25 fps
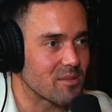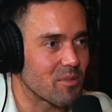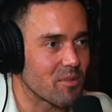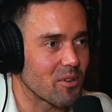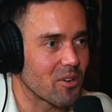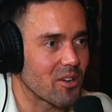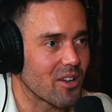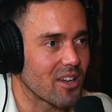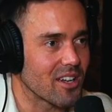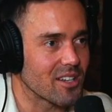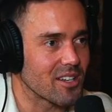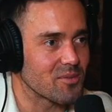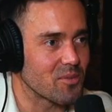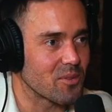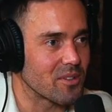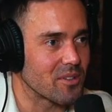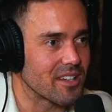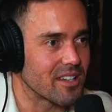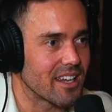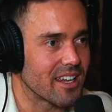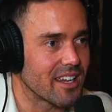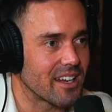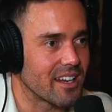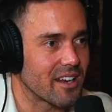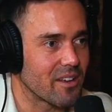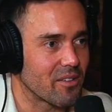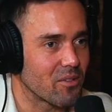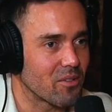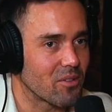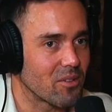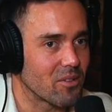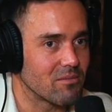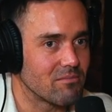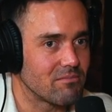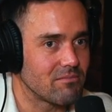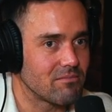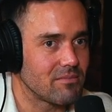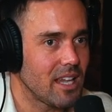podcast one day and I
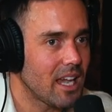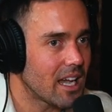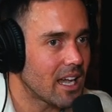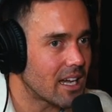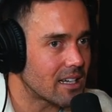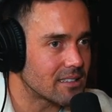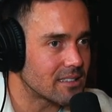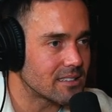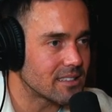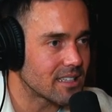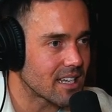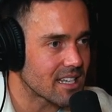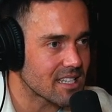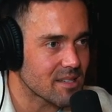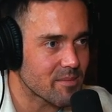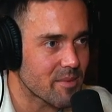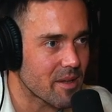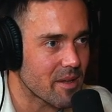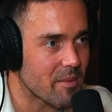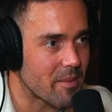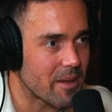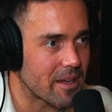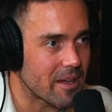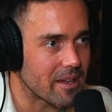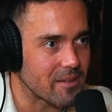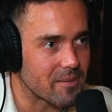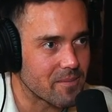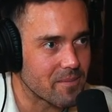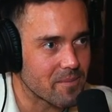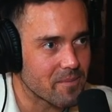thought, yeah, that's a bit of me.